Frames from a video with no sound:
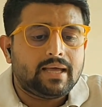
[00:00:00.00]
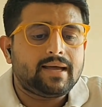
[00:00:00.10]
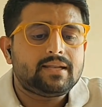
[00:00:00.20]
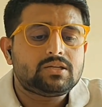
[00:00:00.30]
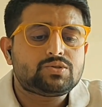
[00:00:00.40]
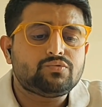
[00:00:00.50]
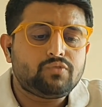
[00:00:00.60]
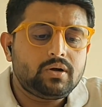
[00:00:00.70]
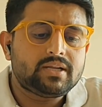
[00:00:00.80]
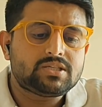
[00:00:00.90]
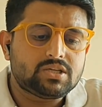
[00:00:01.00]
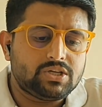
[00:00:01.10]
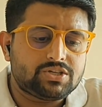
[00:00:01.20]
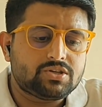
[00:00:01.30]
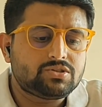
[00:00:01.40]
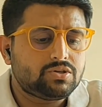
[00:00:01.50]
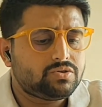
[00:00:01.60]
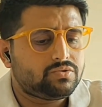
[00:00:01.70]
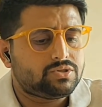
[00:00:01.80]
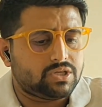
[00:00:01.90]
and to what destinations or
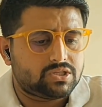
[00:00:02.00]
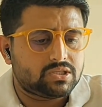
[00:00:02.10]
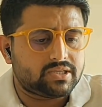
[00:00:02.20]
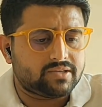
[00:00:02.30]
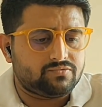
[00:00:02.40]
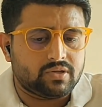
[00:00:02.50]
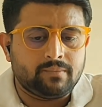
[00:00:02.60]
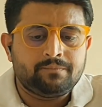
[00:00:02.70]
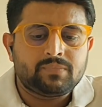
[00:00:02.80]
jurisdictions as well.